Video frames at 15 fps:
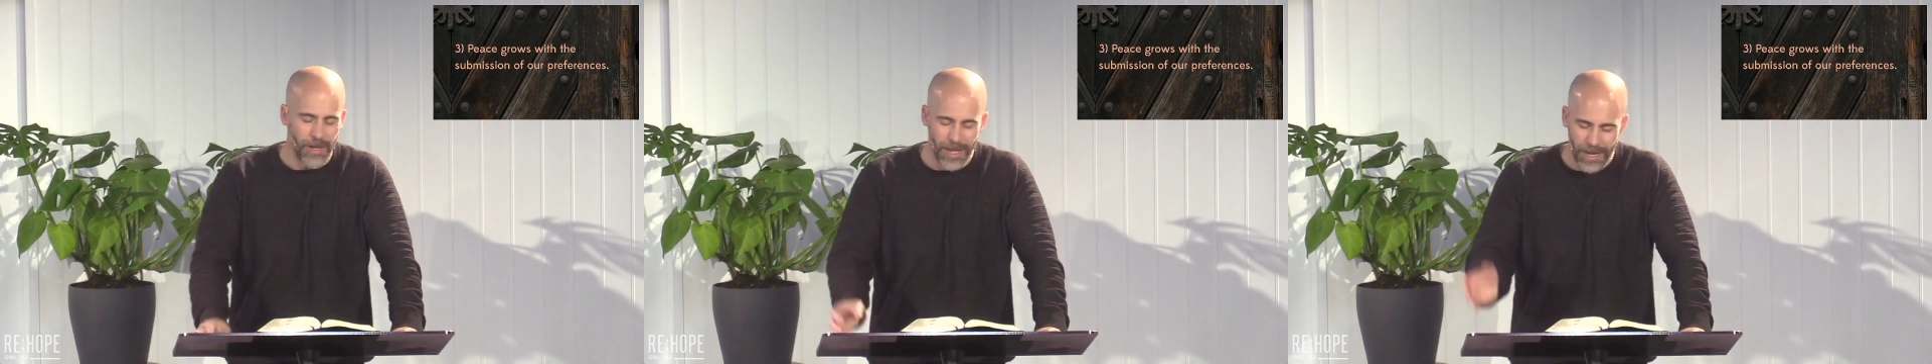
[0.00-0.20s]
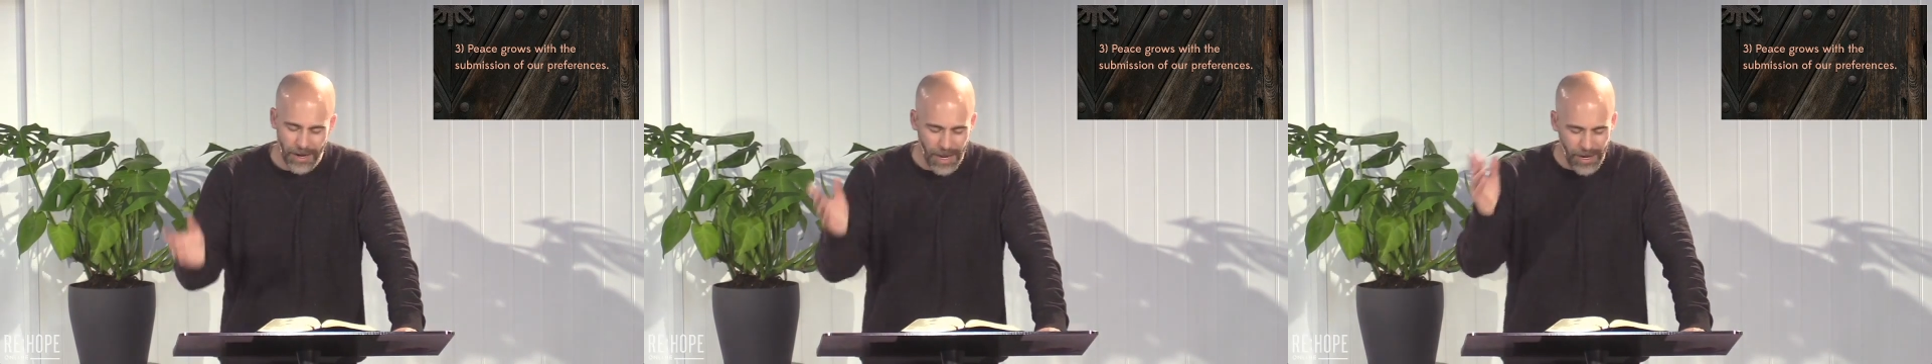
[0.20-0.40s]

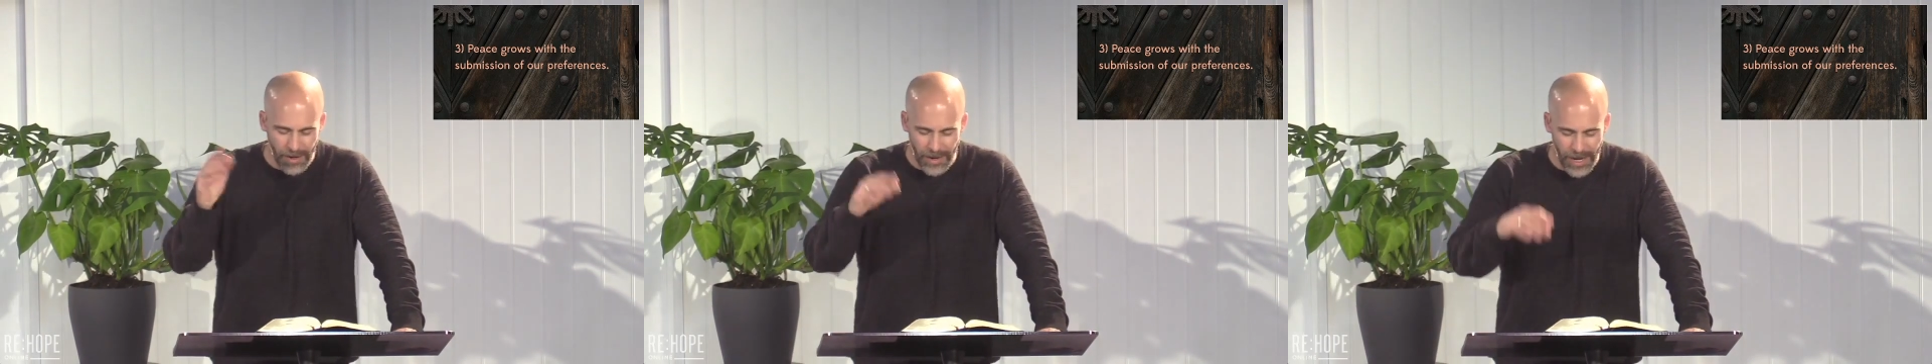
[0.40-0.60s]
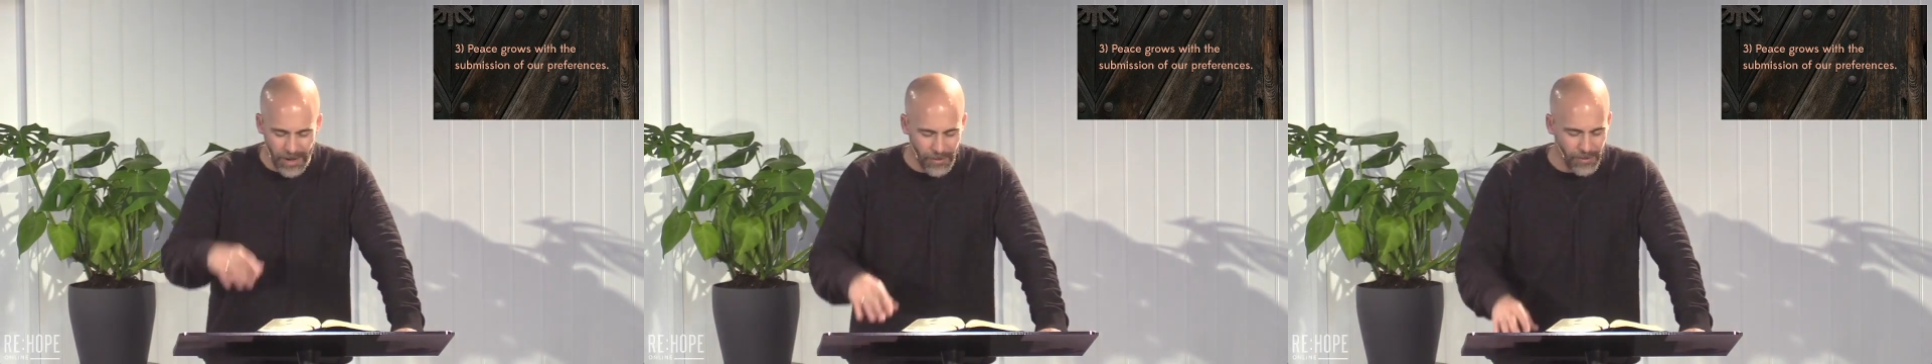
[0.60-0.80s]

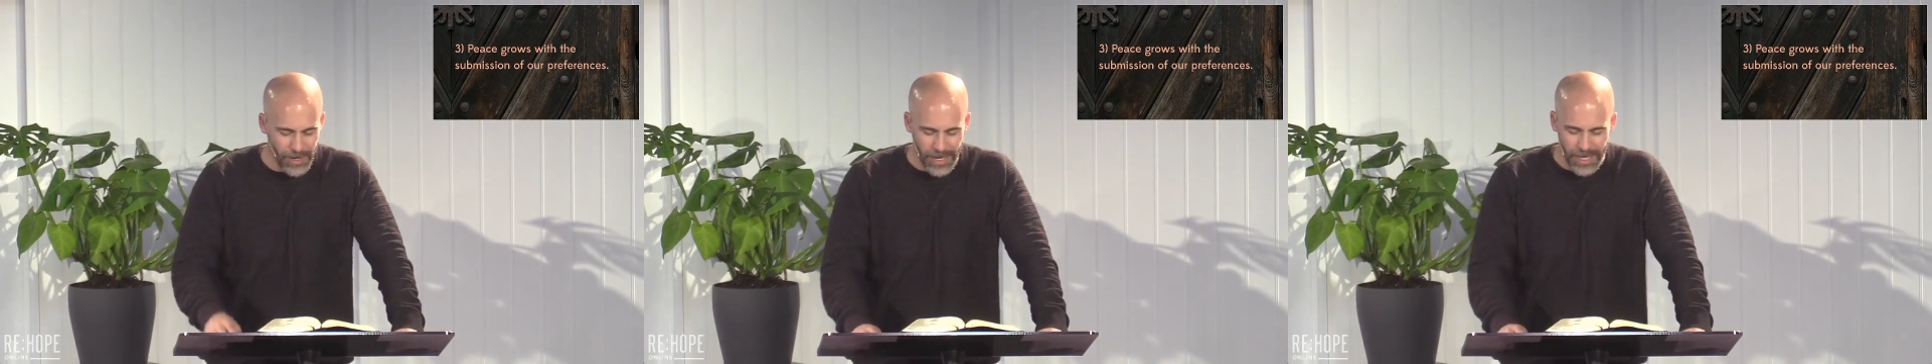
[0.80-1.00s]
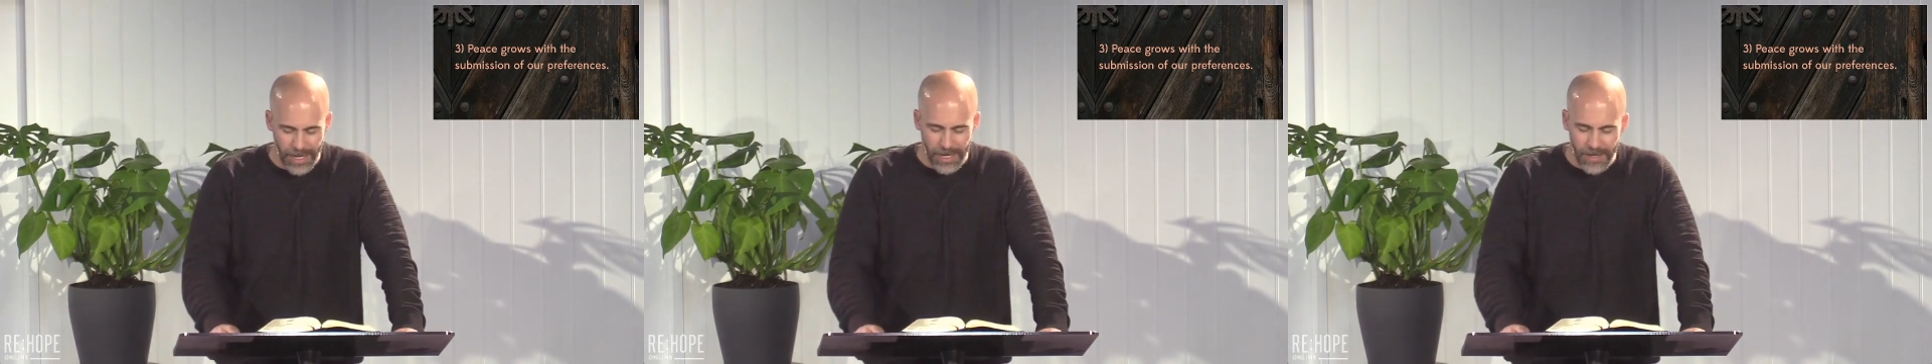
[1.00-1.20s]
I don't want
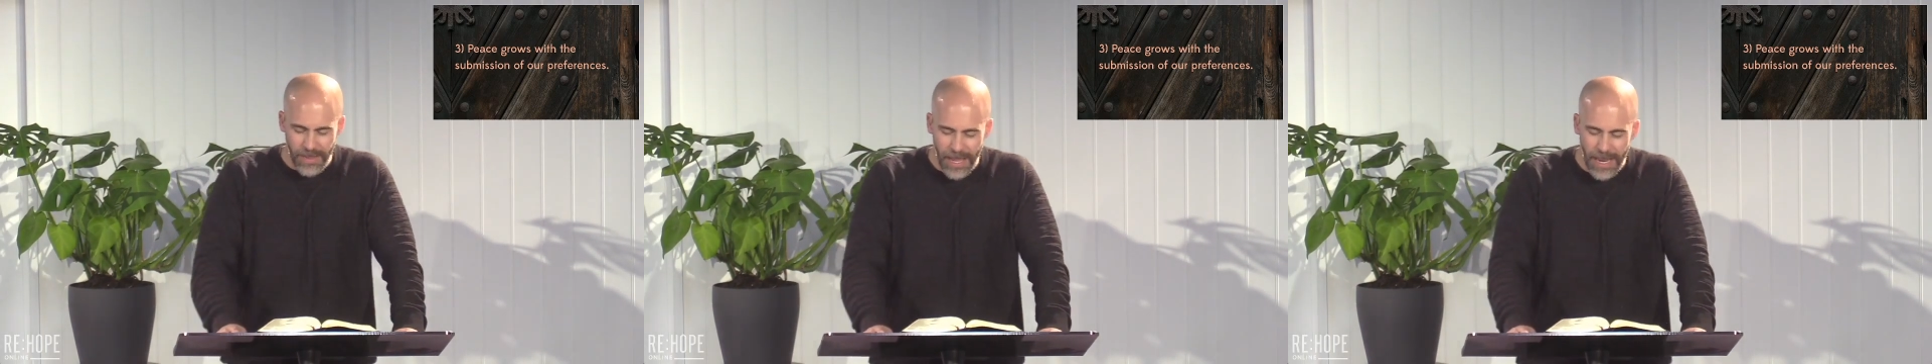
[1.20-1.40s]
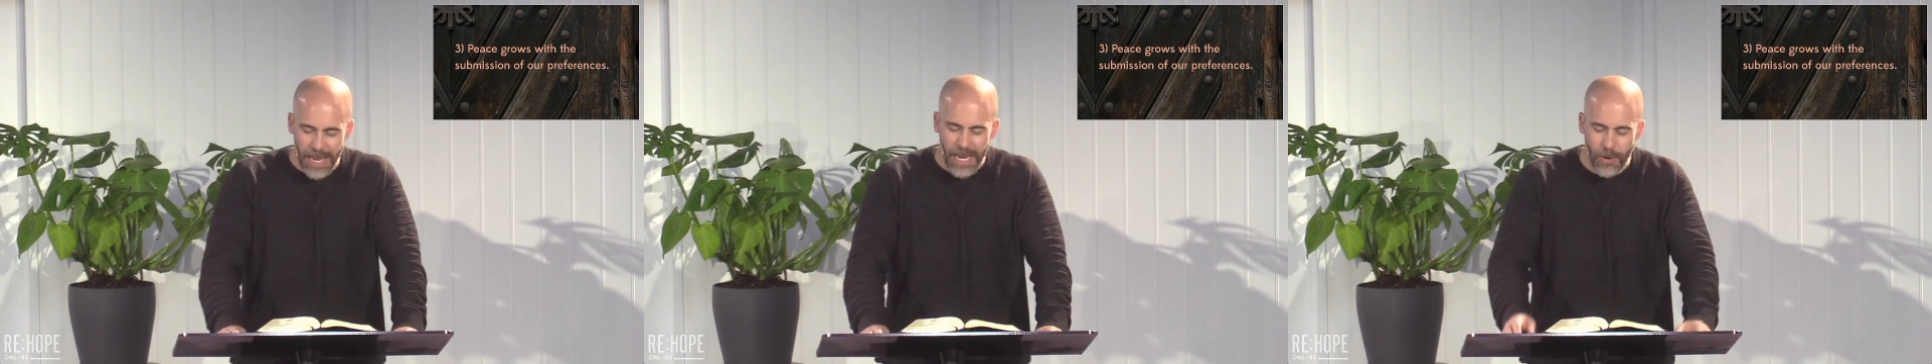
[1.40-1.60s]
to get into
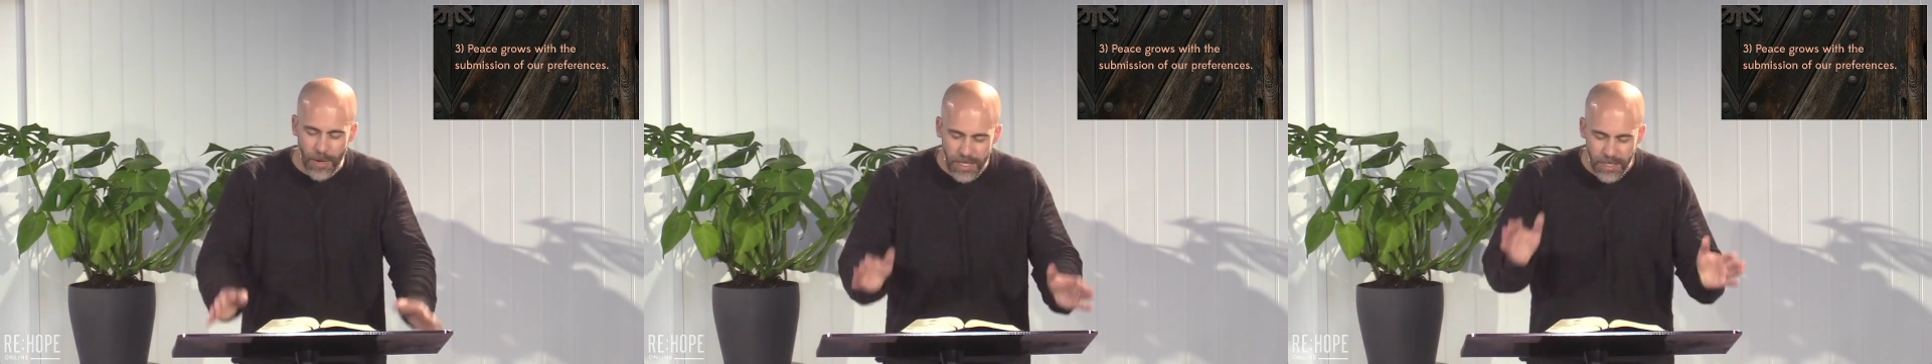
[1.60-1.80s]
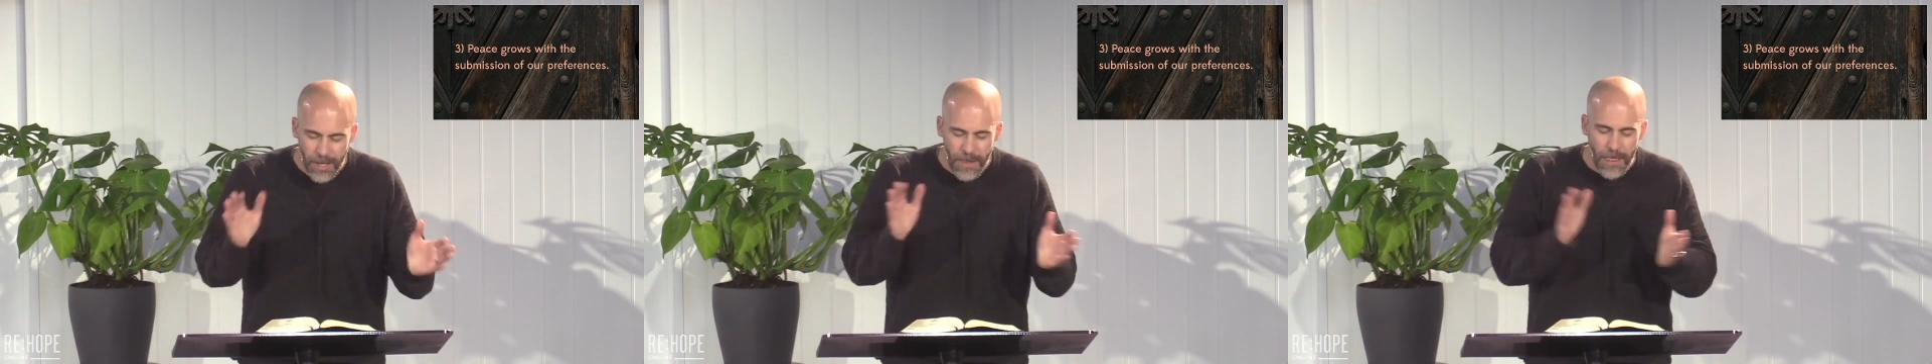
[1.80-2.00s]
that.
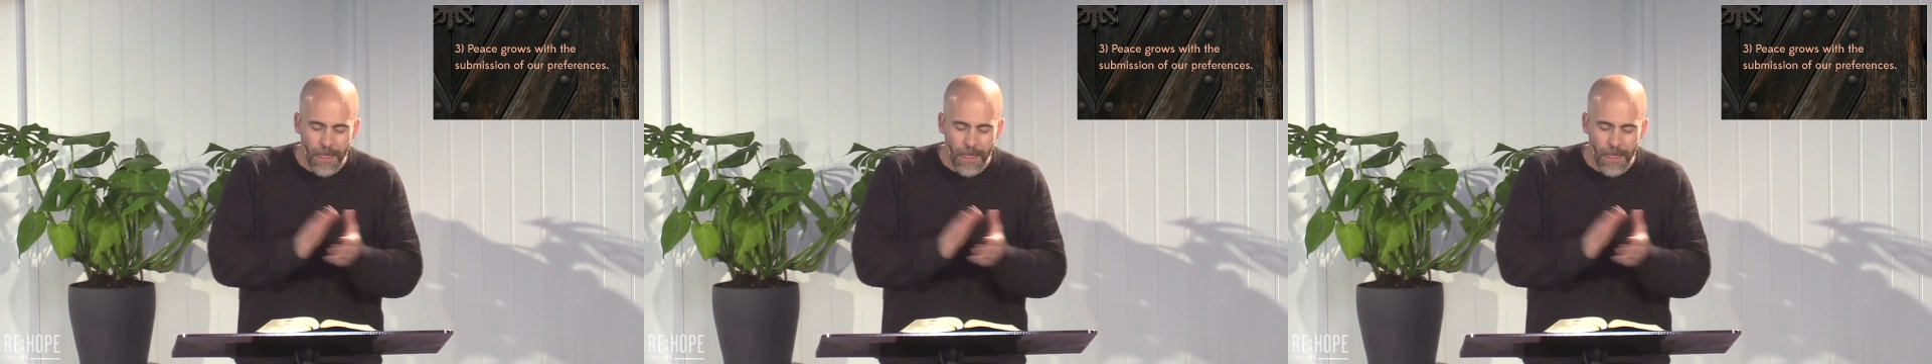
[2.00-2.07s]
Anyways.